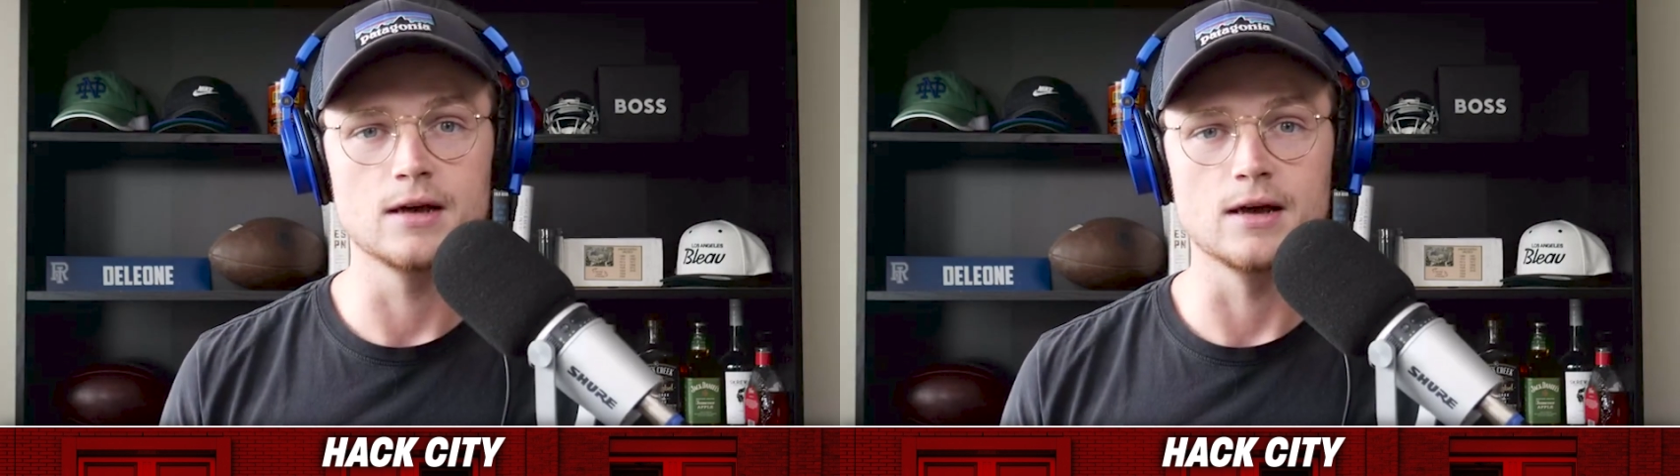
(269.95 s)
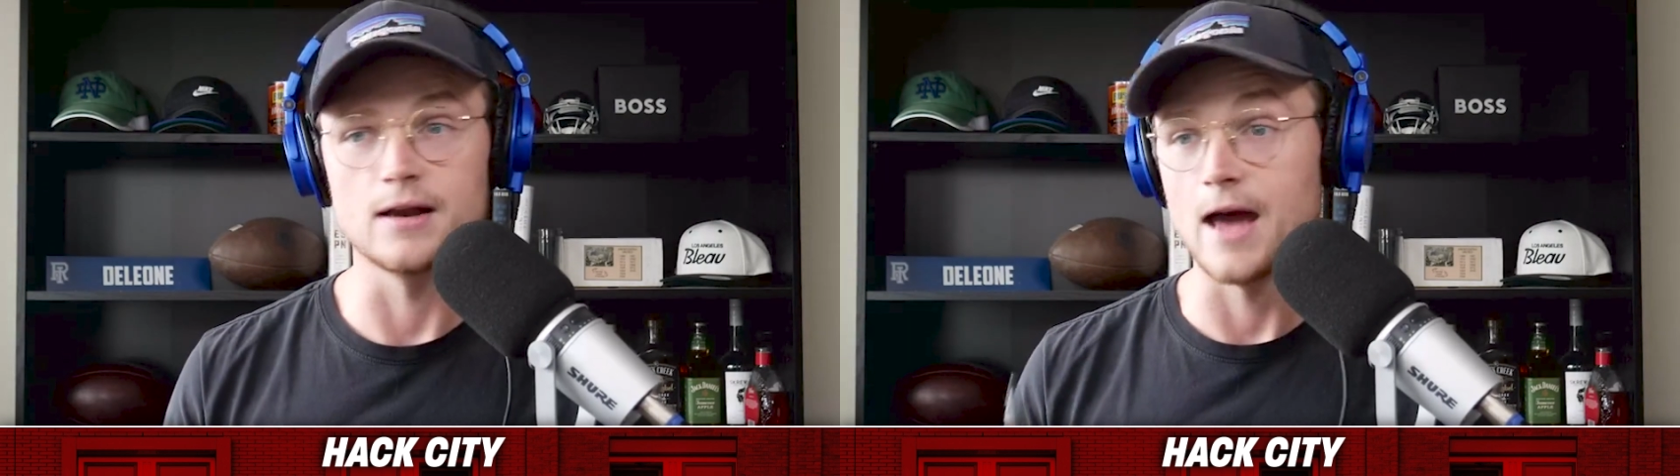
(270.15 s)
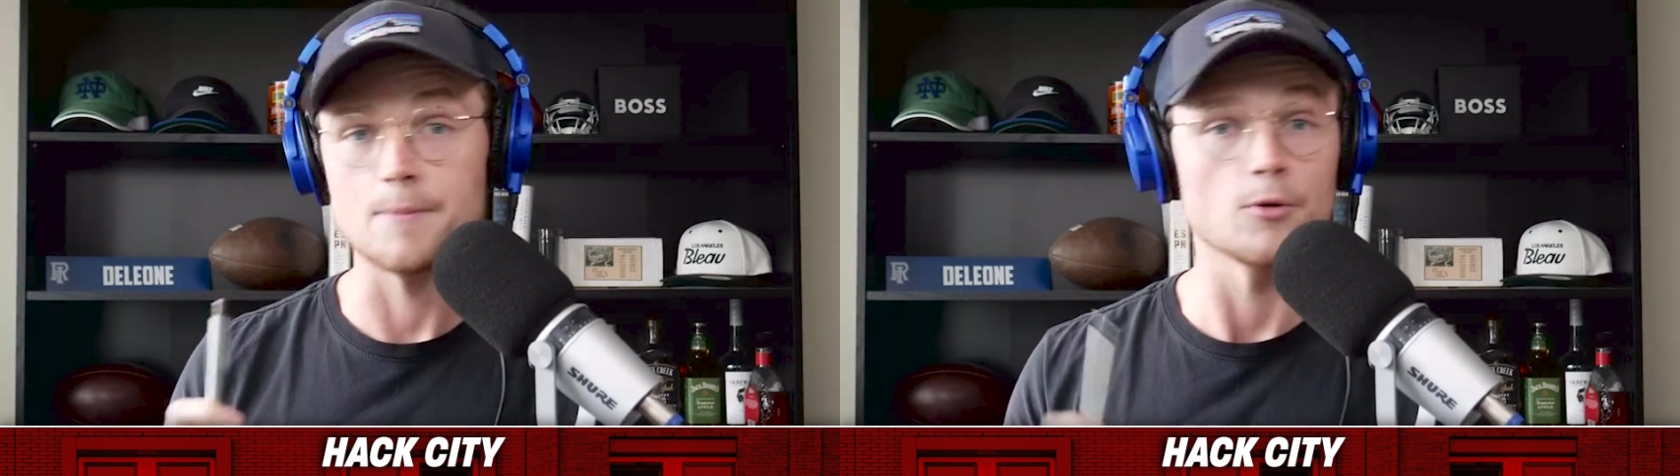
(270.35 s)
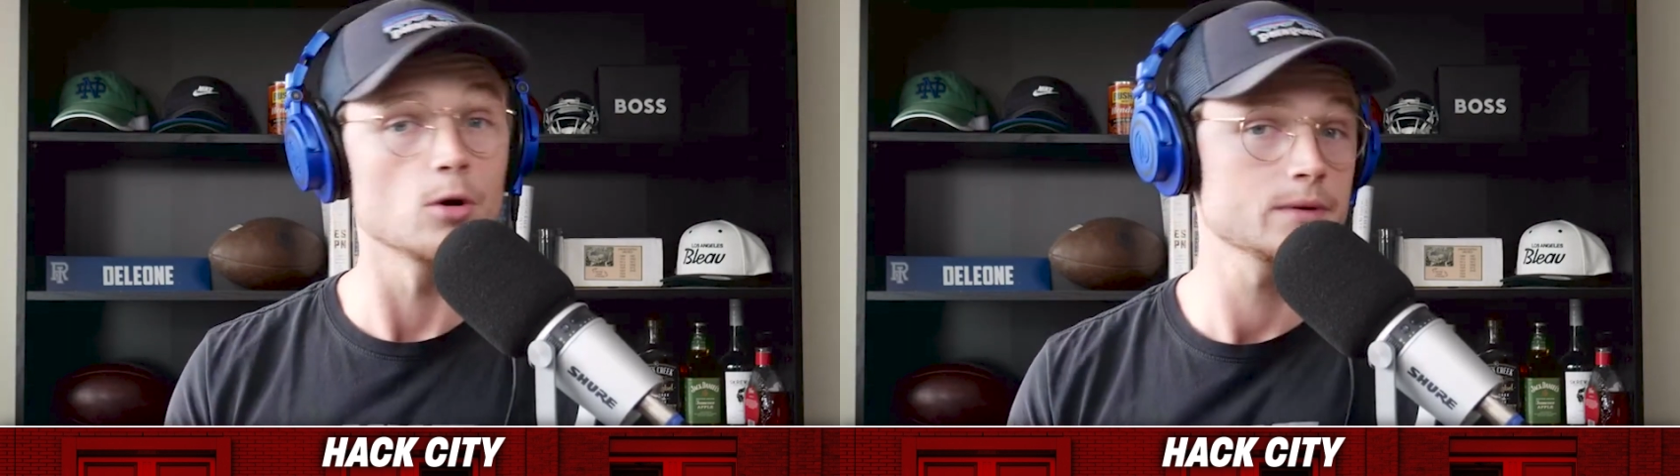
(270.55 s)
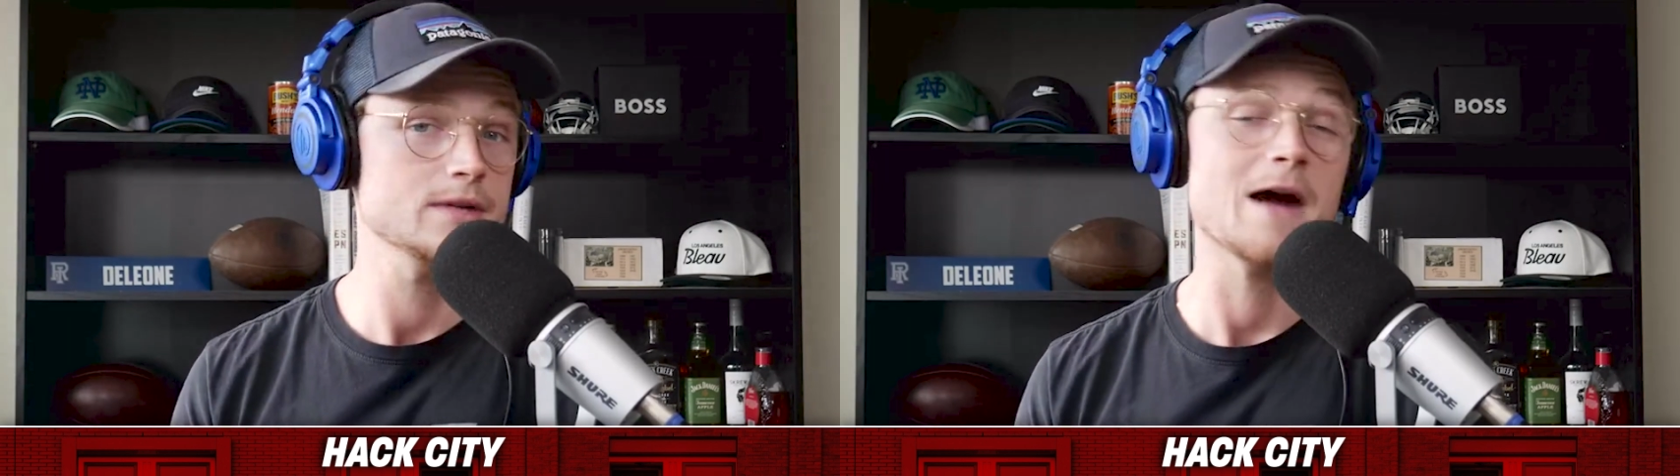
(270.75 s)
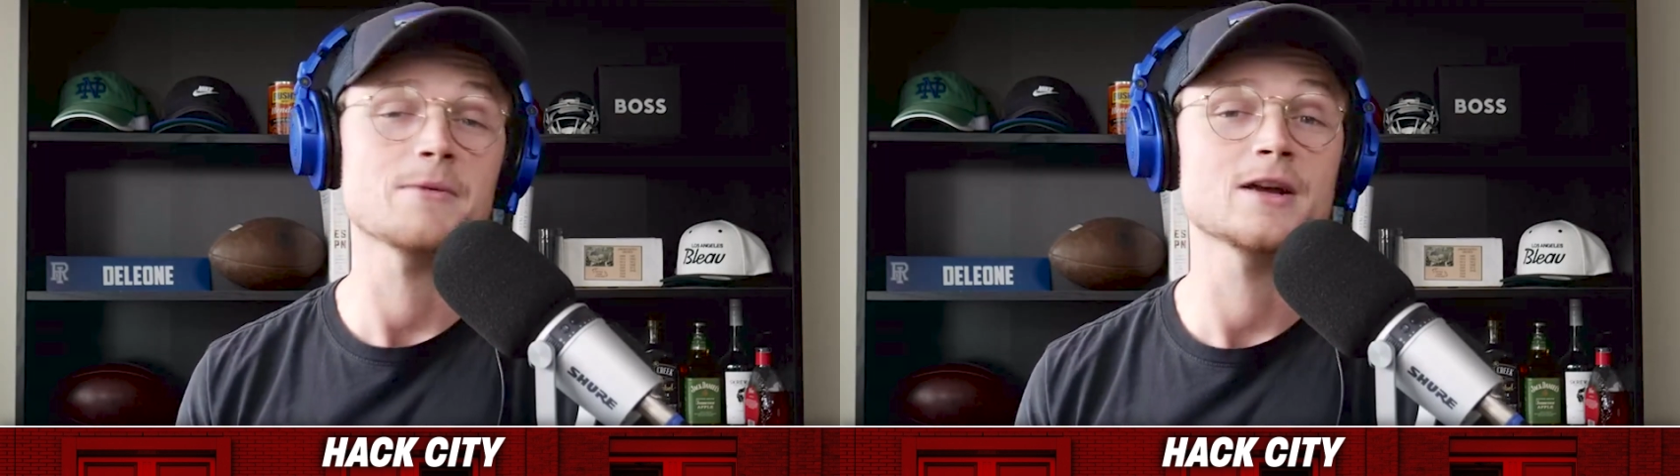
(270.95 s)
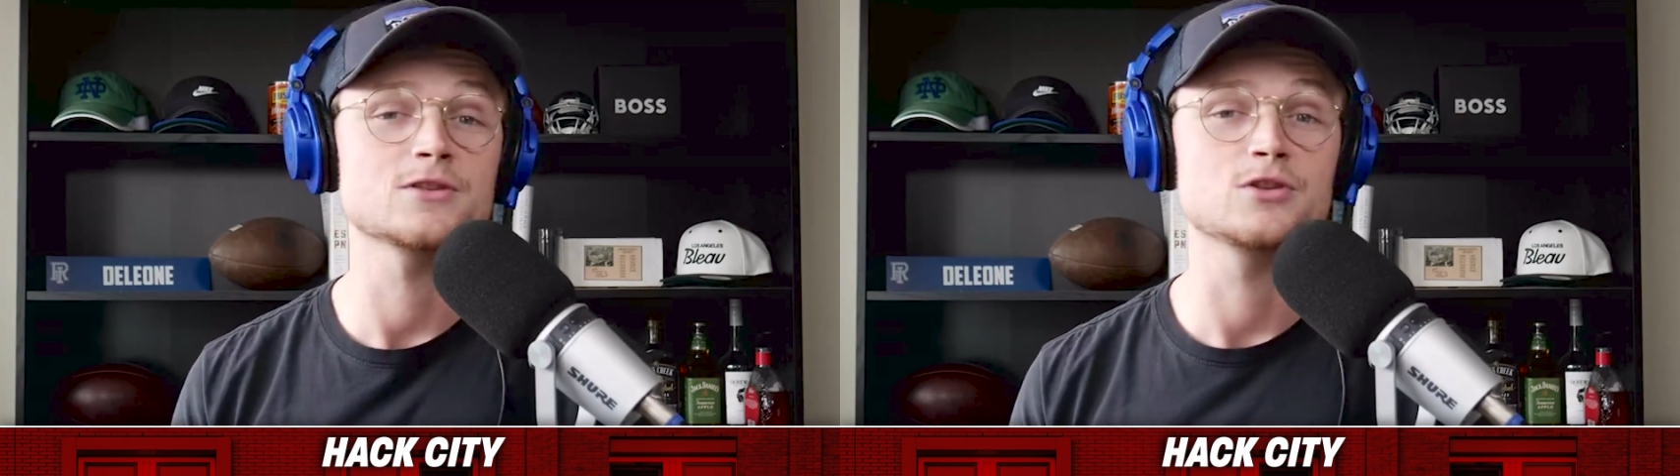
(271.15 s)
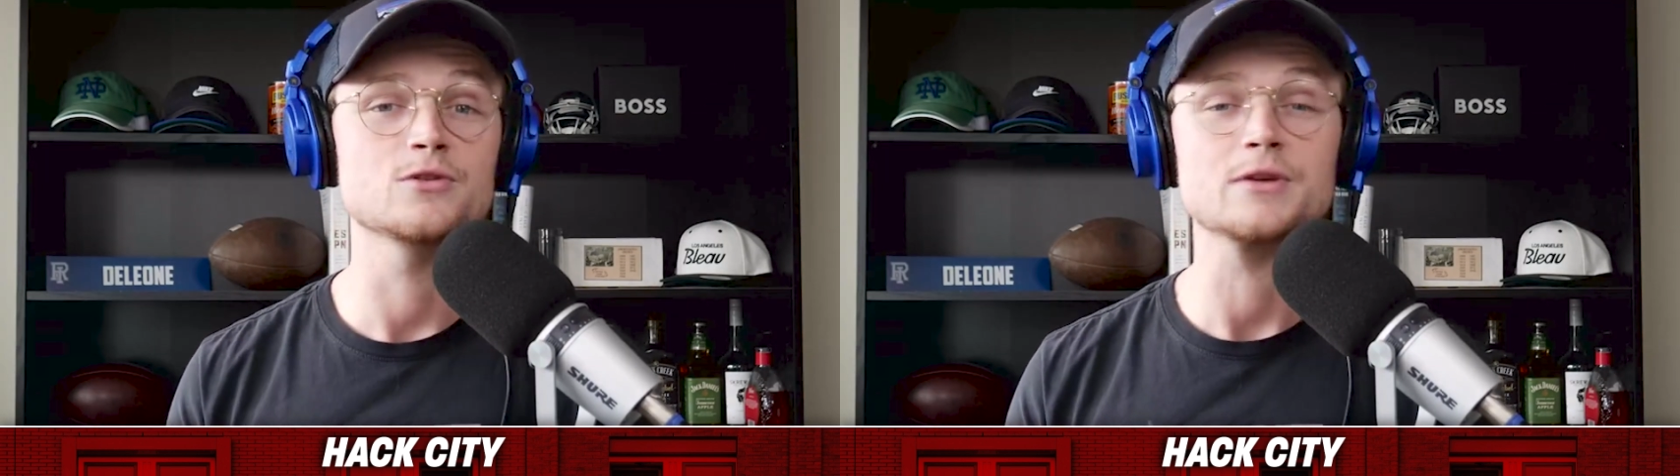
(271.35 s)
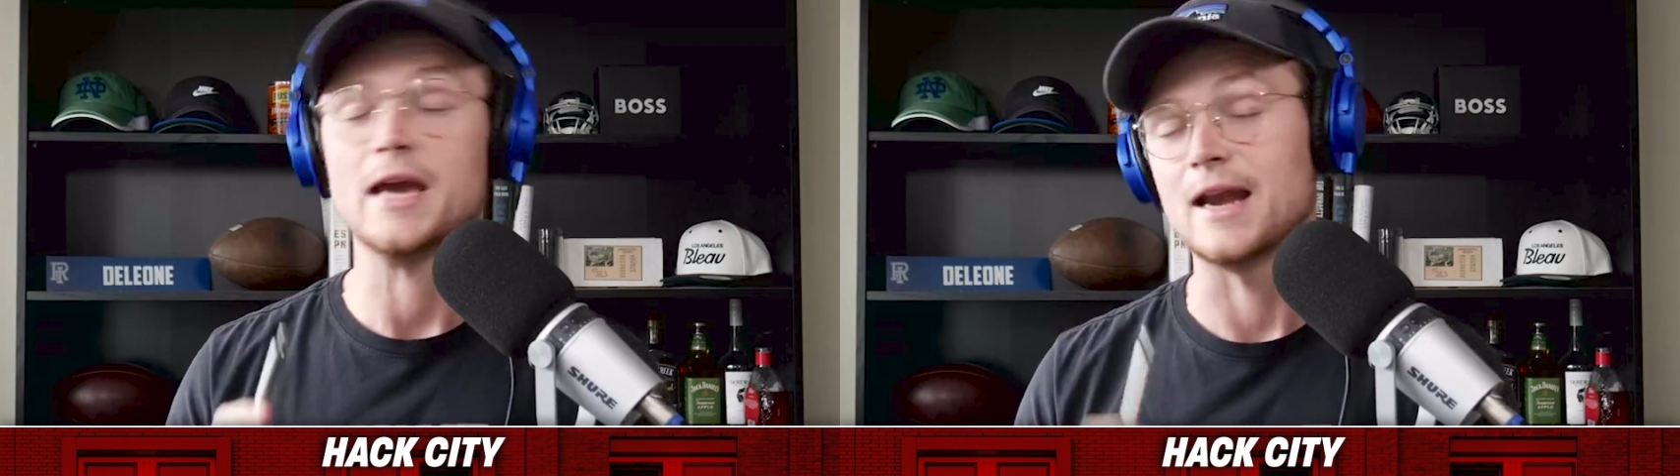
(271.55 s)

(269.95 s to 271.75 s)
it hap- almost happened against Duke